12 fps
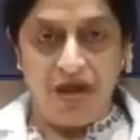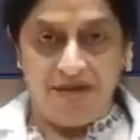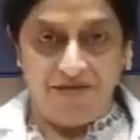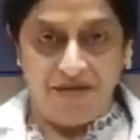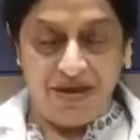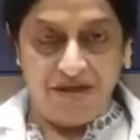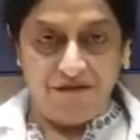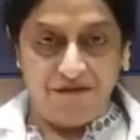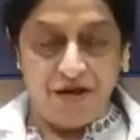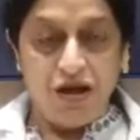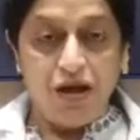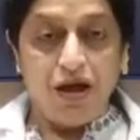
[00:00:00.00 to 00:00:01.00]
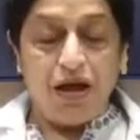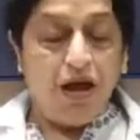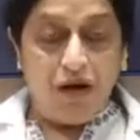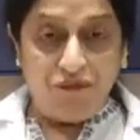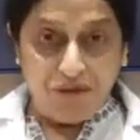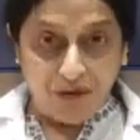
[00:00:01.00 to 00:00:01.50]
IVF,
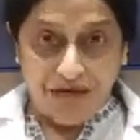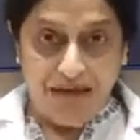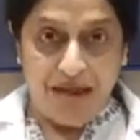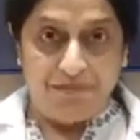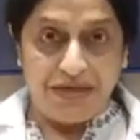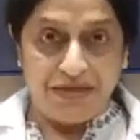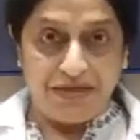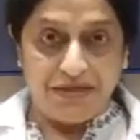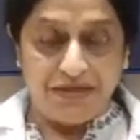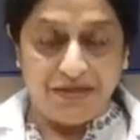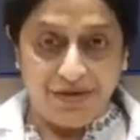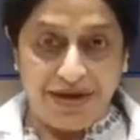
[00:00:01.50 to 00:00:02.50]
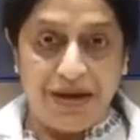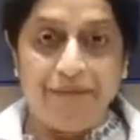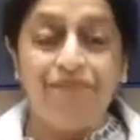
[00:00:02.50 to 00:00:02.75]
of your diabetes, sorry.